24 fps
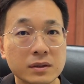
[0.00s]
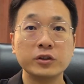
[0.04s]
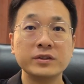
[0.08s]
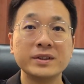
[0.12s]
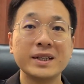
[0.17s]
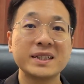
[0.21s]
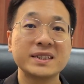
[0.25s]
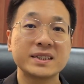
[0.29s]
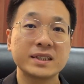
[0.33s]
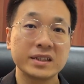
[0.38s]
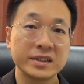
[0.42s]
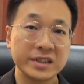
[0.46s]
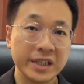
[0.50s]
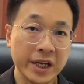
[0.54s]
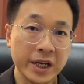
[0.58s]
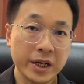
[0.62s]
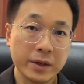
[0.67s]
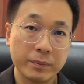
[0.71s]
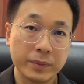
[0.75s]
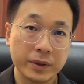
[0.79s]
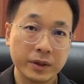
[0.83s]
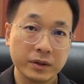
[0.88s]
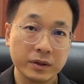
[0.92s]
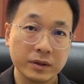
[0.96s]
The next
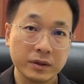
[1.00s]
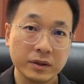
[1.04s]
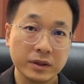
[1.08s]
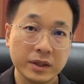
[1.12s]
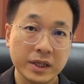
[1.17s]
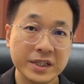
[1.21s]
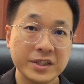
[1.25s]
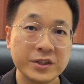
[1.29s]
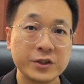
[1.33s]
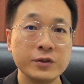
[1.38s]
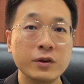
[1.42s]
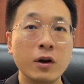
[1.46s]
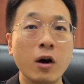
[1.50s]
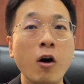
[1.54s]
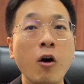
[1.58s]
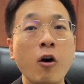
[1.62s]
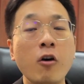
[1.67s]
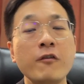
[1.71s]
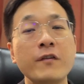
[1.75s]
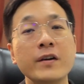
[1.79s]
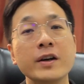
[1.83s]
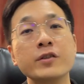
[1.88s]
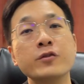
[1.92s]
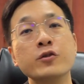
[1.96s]
tip is to
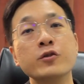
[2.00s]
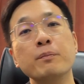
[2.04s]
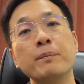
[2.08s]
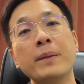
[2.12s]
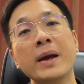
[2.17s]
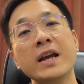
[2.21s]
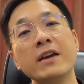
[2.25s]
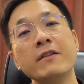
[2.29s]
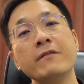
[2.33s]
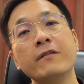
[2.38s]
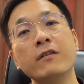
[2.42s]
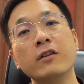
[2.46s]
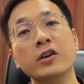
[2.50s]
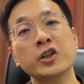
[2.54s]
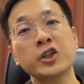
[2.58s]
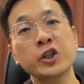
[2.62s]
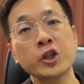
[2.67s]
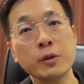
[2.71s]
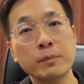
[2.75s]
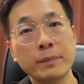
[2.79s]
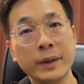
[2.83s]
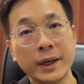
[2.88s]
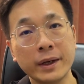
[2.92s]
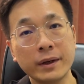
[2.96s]
offer to pay for
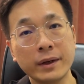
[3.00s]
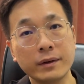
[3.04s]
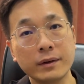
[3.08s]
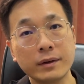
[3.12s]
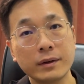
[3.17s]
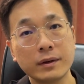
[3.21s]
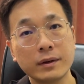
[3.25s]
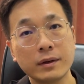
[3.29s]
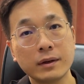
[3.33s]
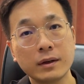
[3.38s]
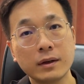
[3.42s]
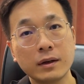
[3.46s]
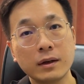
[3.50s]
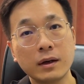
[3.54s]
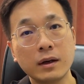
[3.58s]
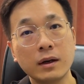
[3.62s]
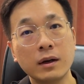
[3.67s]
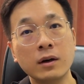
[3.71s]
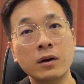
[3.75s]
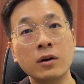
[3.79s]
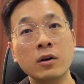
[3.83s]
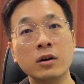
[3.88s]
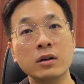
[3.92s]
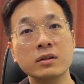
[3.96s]
shipping
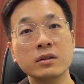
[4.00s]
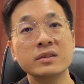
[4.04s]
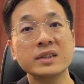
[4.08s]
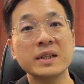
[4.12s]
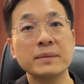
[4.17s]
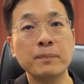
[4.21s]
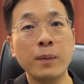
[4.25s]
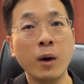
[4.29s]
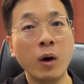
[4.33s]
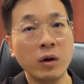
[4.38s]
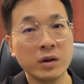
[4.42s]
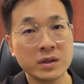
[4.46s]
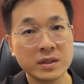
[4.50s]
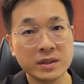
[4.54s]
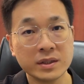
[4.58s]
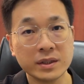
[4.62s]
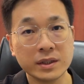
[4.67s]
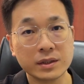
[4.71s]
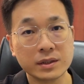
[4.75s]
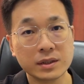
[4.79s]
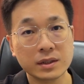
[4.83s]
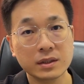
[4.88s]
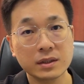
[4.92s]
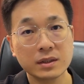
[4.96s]
or
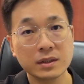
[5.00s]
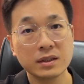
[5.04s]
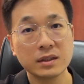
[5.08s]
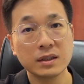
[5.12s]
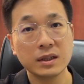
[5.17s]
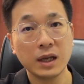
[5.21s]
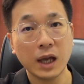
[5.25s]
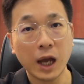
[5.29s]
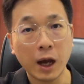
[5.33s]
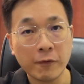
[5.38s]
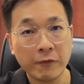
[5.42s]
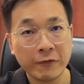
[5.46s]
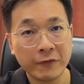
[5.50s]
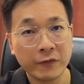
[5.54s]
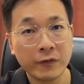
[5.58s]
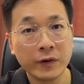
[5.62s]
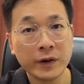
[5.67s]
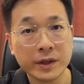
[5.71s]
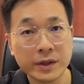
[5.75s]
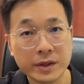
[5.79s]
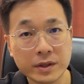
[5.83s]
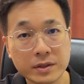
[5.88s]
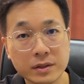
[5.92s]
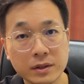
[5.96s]
deposit
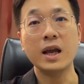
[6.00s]
upfront.